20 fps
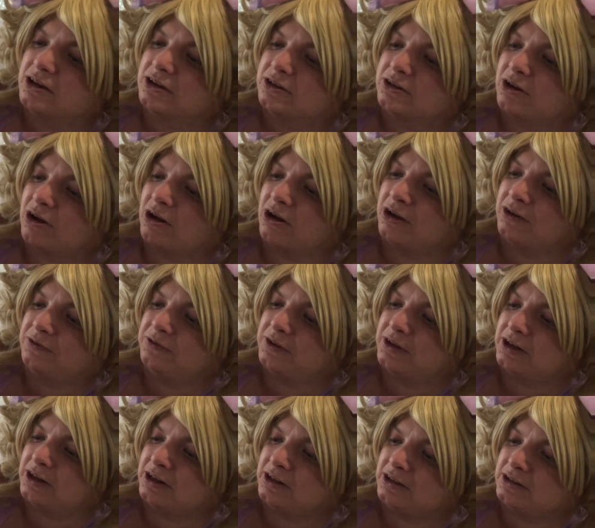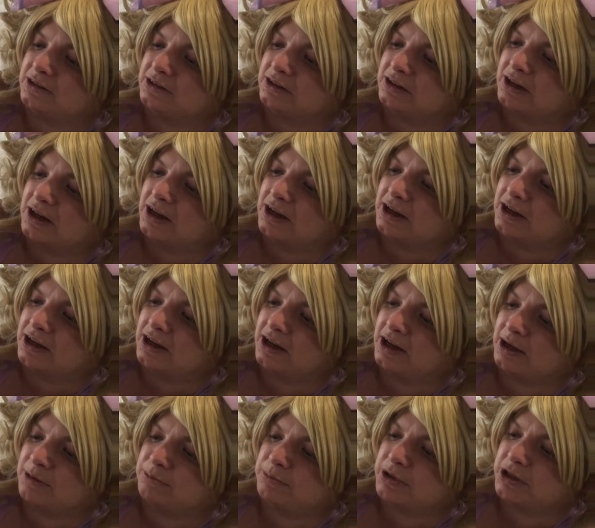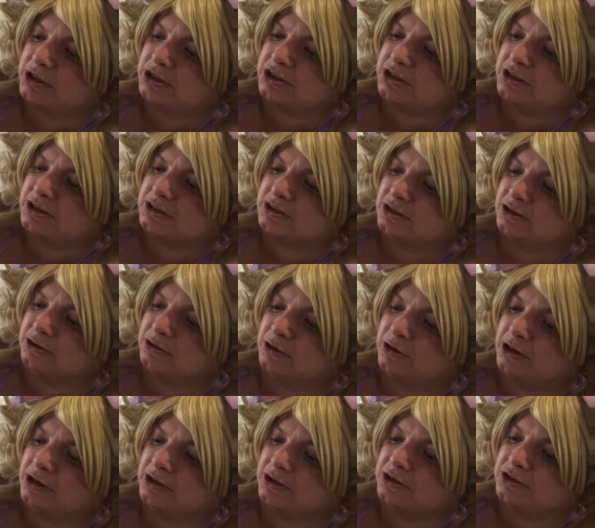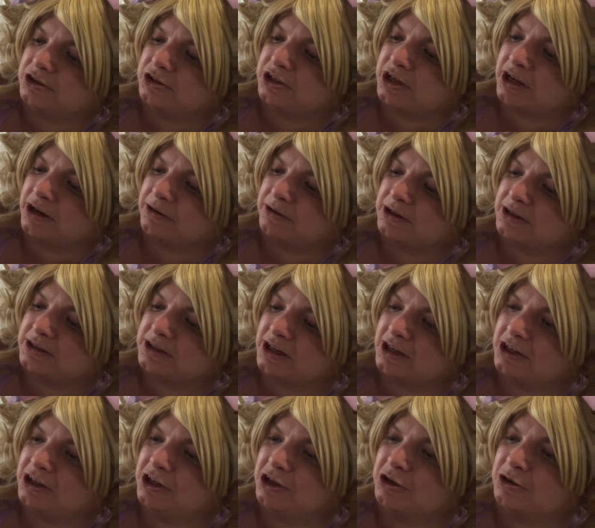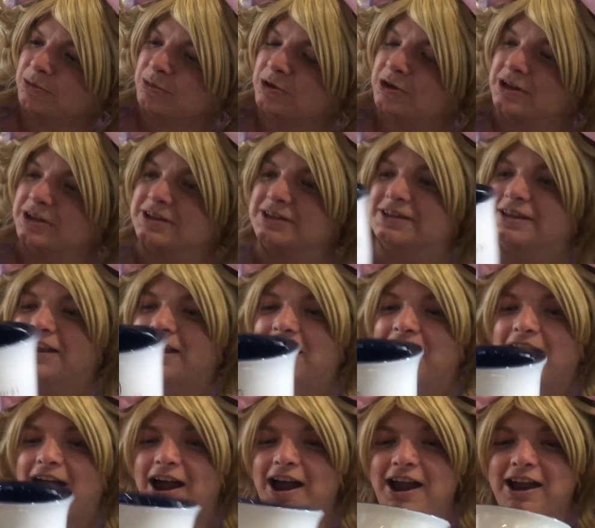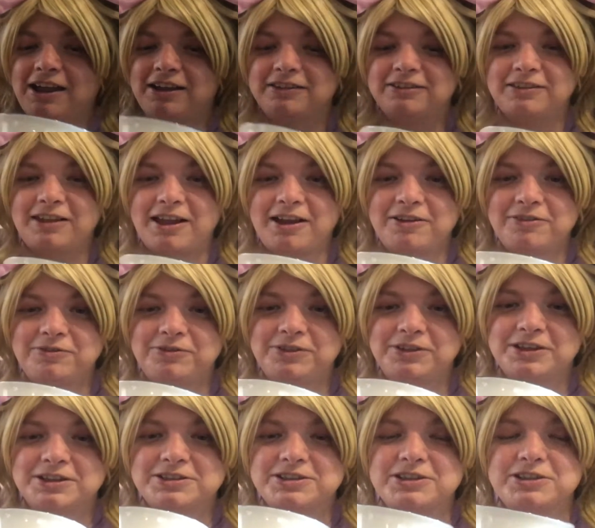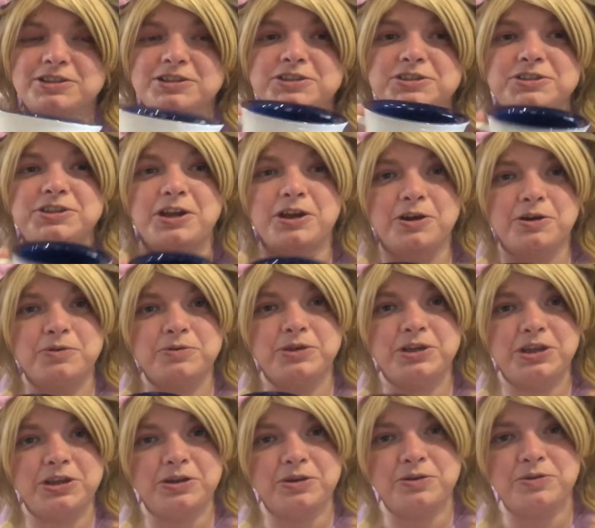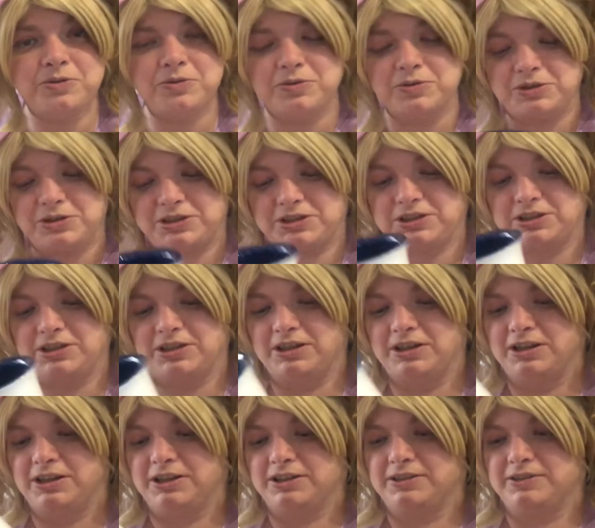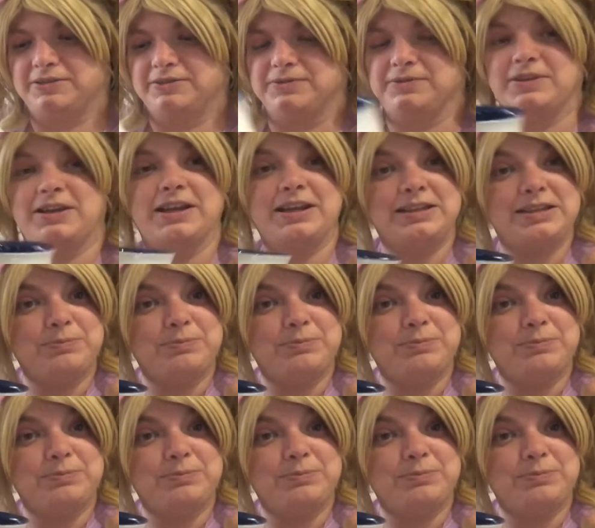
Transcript: confident, ambitious, loyal, generous, and humorous. I love this. This is so cute. It's